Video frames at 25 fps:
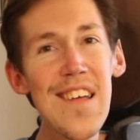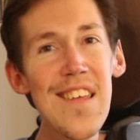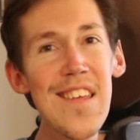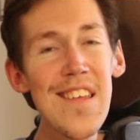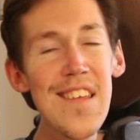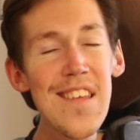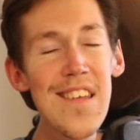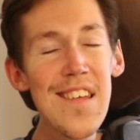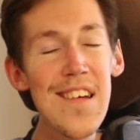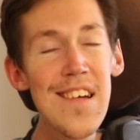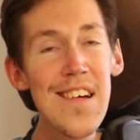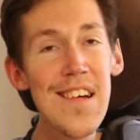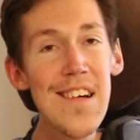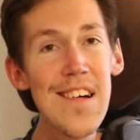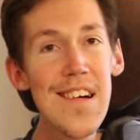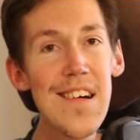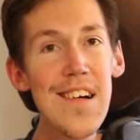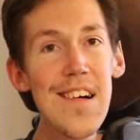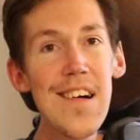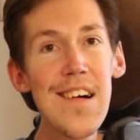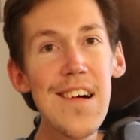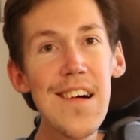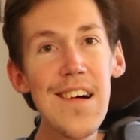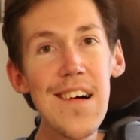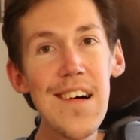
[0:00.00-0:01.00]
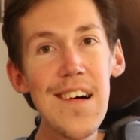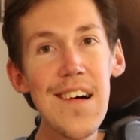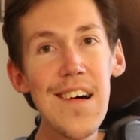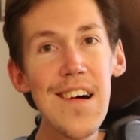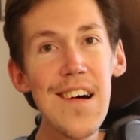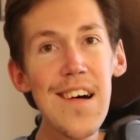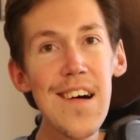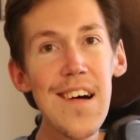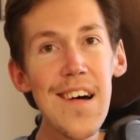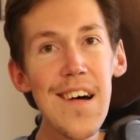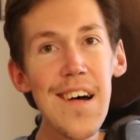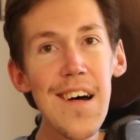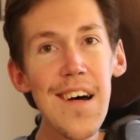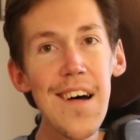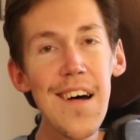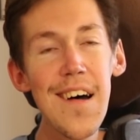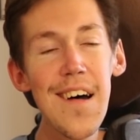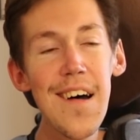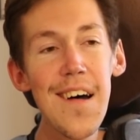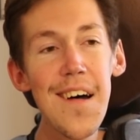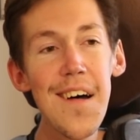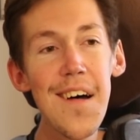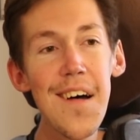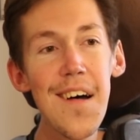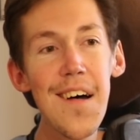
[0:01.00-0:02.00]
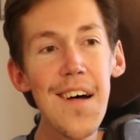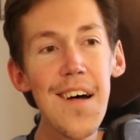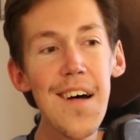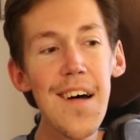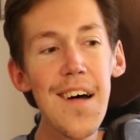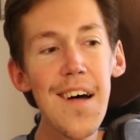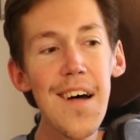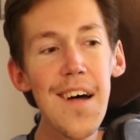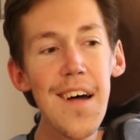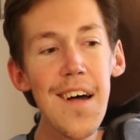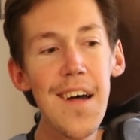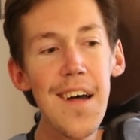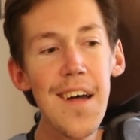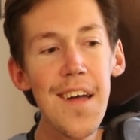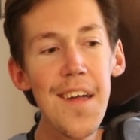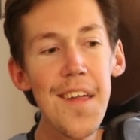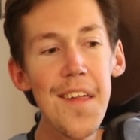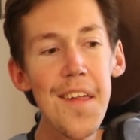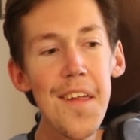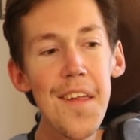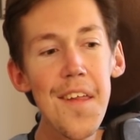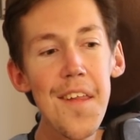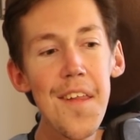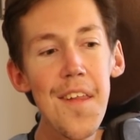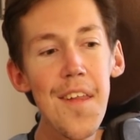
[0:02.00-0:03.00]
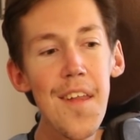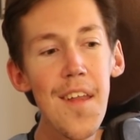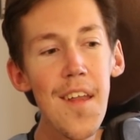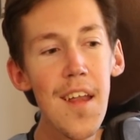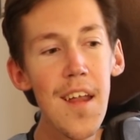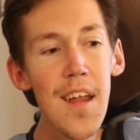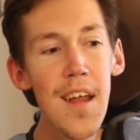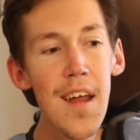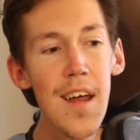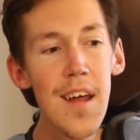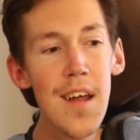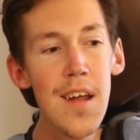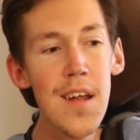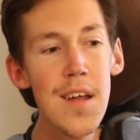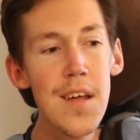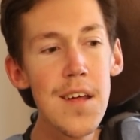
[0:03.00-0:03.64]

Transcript: No words are spoken by the person on screen.